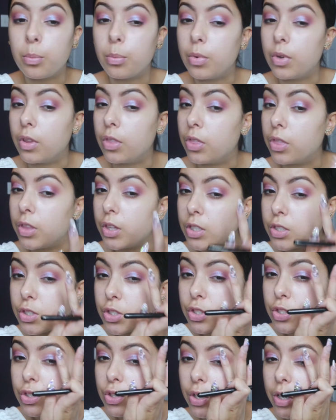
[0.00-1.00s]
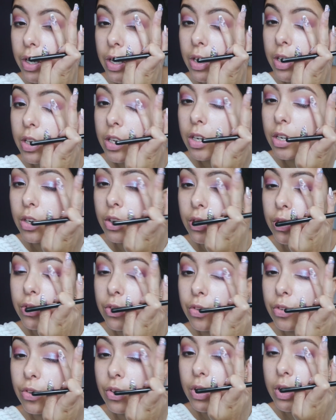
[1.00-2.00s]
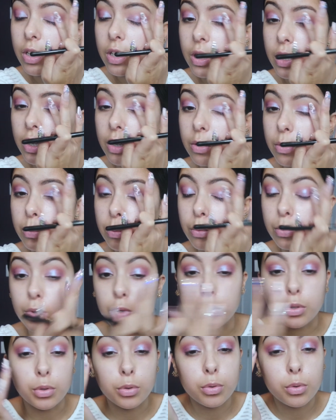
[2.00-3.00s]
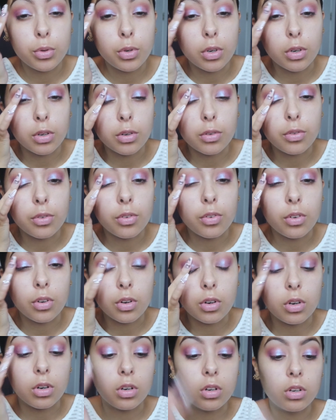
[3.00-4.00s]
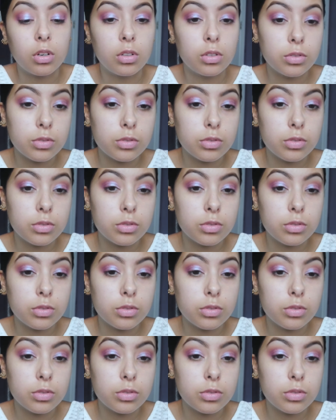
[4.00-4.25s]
But this shade is freaking beautiful.